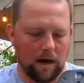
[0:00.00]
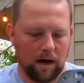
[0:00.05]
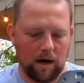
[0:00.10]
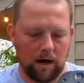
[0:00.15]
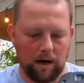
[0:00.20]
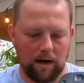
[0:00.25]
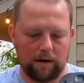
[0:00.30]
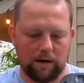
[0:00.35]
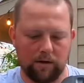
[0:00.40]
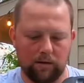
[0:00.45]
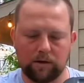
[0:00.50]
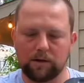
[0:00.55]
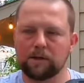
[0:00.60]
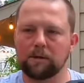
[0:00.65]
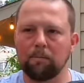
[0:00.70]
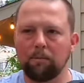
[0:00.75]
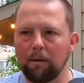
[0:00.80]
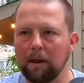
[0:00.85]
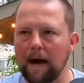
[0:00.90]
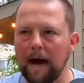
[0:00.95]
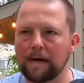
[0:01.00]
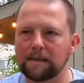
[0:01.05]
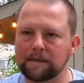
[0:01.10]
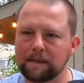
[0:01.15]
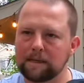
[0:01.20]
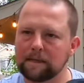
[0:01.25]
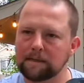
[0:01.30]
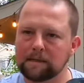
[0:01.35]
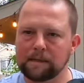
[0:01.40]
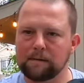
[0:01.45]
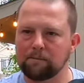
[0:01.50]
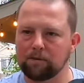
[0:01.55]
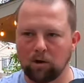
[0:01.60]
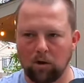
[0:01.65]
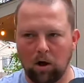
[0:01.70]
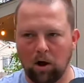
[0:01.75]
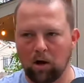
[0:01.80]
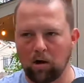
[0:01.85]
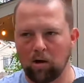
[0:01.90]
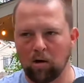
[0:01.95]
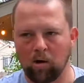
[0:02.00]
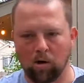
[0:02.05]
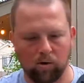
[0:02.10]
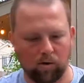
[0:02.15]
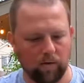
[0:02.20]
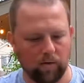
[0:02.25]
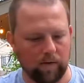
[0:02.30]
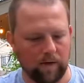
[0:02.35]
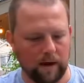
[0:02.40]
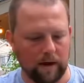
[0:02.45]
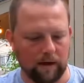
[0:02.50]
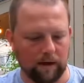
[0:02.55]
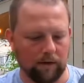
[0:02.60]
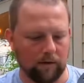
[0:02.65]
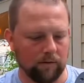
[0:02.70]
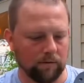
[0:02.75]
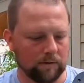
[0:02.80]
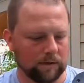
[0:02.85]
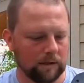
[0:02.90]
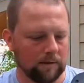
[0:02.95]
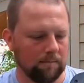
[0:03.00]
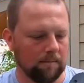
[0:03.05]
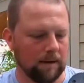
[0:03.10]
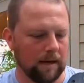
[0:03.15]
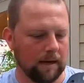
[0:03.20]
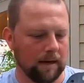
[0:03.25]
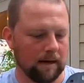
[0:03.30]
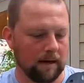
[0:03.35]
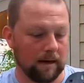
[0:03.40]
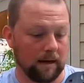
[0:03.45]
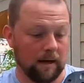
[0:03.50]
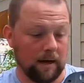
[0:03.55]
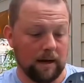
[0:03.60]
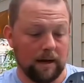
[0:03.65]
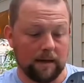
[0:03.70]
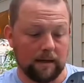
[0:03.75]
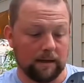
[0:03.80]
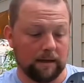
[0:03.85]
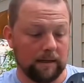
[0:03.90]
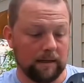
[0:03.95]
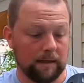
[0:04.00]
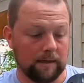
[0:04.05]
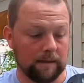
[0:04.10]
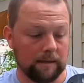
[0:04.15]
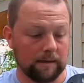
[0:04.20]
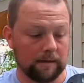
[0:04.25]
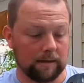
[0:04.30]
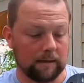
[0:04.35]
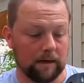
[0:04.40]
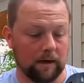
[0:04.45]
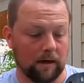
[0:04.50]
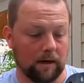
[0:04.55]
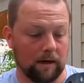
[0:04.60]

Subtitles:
Notice the plastic seems a lot harder than it used to be, and these